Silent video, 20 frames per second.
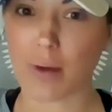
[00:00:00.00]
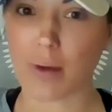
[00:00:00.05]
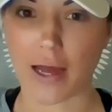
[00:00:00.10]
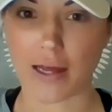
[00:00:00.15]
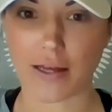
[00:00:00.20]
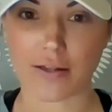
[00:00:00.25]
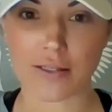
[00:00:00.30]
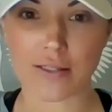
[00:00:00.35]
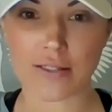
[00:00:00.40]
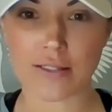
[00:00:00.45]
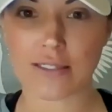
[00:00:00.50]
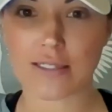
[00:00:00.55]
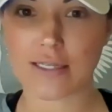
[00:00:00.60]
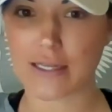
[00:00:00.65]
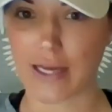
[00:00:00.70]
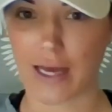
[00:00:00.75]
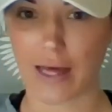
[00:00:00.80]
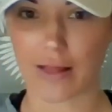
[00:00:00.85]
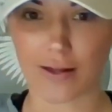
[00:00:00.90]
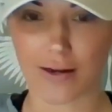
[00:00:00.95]
miles
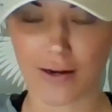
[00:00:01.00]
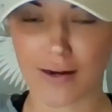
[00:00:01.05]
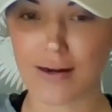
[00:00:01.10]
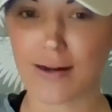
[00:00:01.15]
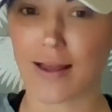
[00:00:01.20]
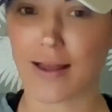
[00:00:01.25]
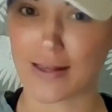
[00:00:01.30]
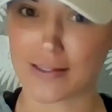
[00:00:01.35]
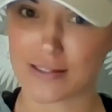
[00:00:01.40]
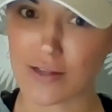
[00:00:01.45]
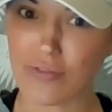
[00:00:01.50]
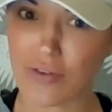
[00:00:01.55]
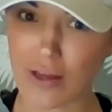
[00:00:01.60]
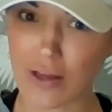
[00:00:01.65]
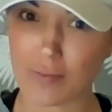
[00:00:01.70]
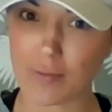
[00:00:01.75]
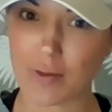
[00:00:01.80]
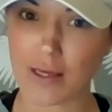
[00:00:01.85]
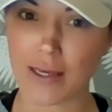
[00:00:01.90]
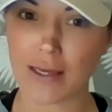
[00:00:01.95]
together as a
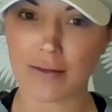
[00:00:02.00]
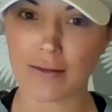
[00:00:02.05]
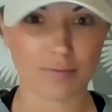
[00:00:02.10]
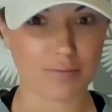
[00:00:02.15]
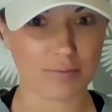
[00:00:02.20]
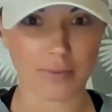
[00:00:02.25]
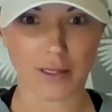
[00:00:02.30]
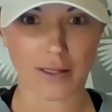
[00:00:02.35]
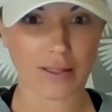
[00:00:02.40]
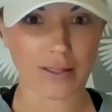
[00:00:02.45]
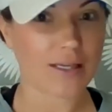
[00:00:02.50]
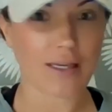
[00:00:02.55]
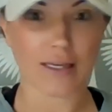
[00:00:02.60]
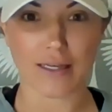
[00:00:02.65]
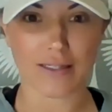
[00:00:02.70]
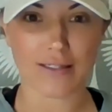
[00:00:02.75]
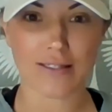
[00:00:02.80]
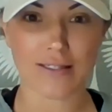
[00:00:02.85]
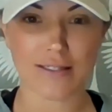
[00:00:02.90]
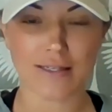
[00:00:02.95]
family, me and the
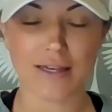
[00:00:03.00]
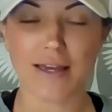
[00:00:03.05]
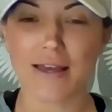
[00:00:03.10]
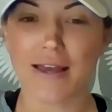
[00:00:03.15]
kids,